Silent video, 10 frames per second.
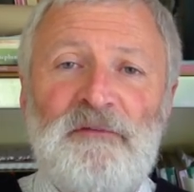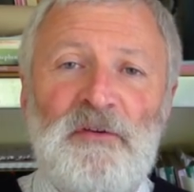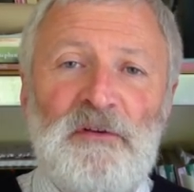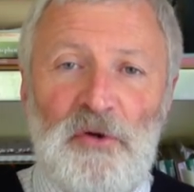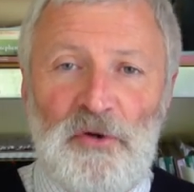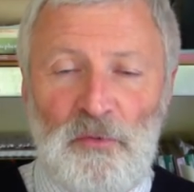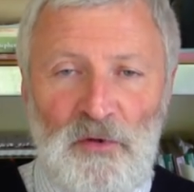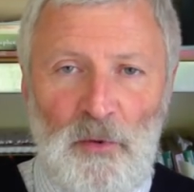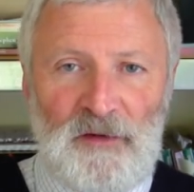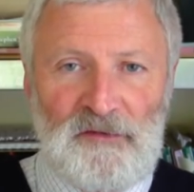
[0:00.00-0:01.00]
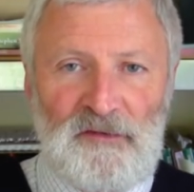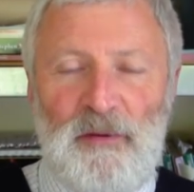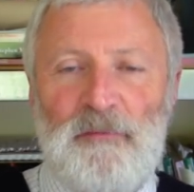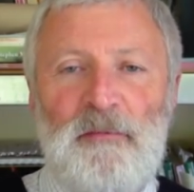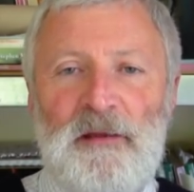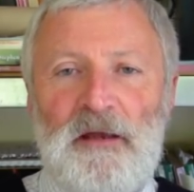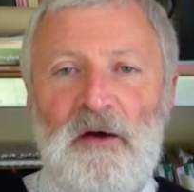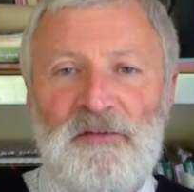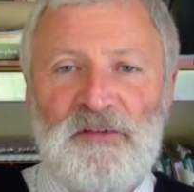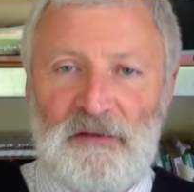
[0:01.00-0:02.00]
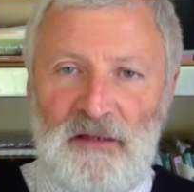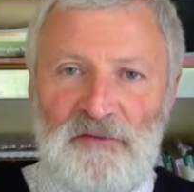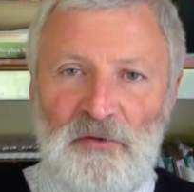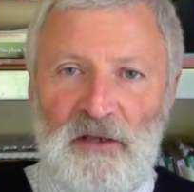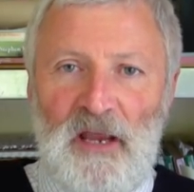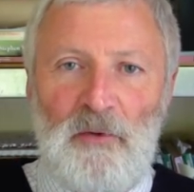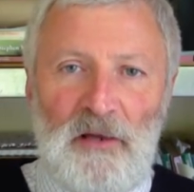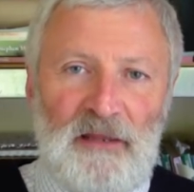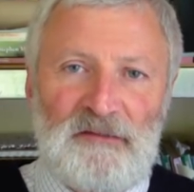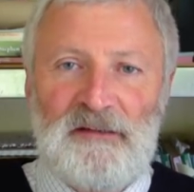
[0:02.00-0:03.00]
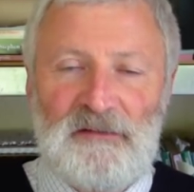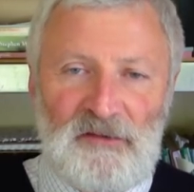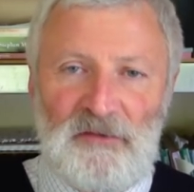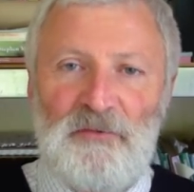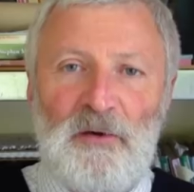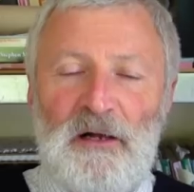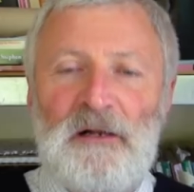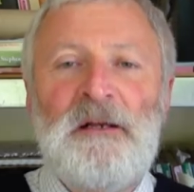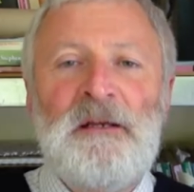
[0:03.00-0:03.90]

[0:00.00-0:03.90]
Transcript: If you look at all the questions people have been asking, they sort of coalesce into, uh,